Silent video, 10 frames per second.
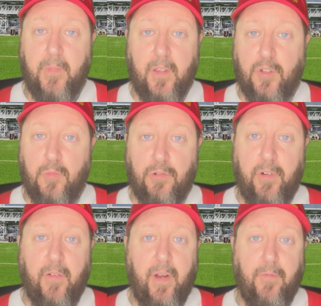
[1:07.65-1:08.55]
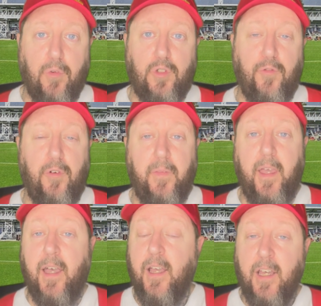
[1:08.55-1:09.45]
There's some great retro stuff on
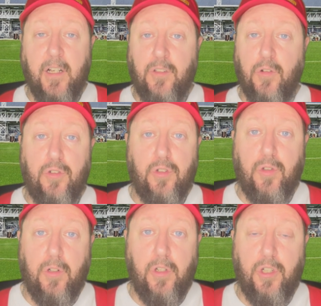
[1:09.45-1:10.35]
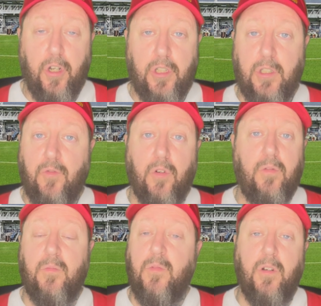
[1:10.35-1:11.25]
there. Not just Sunderland shirts, they've got,
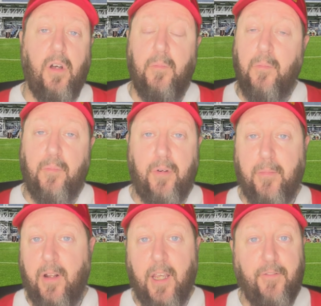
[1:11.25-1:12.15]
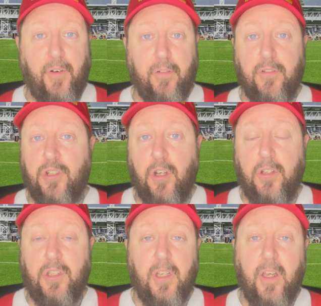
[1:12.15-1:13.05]
you know, Premier League, foreign shirts.